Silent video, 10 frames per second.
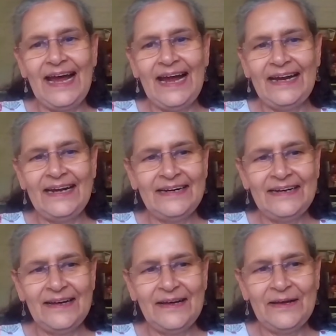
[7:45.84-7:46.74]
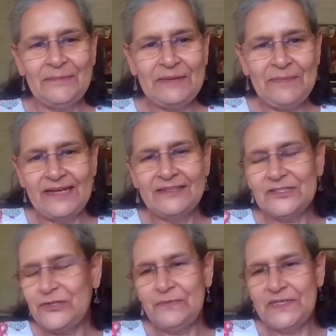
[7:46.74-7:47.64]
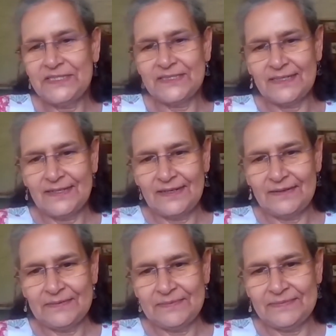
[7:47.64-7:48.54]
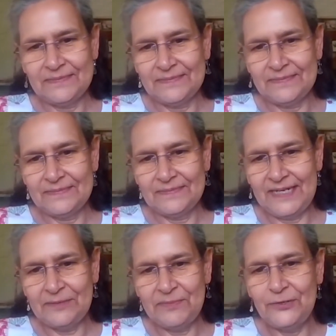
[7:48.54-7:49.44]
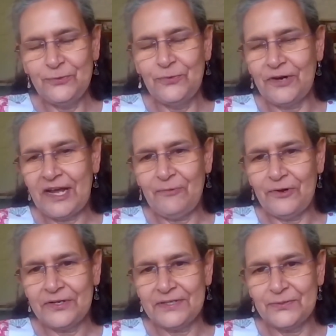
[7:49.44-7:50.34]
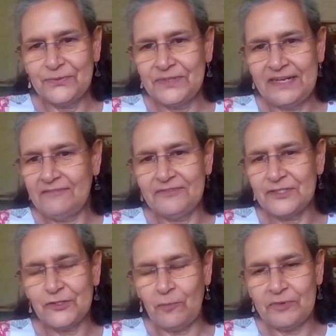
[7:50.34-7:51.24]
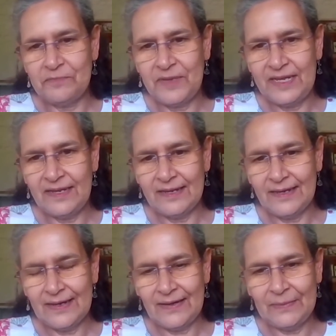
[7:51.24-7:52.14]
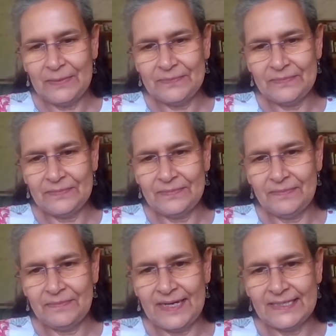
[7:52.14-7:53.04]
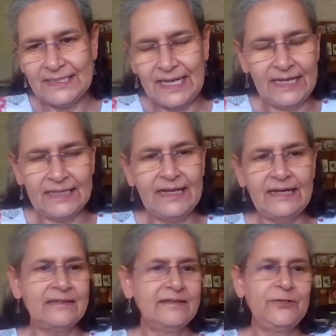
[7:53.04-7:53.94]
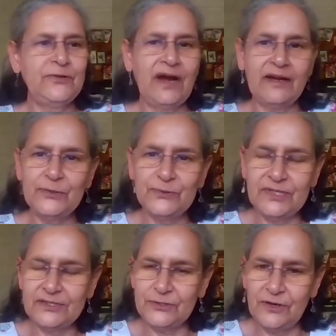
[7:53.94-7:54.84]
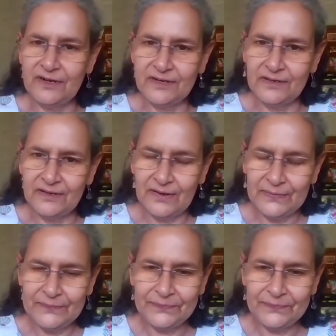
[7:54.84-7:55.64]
And my parents always let me do what I wanted to. They never stopped me by saying that you can't do this, you're a girl.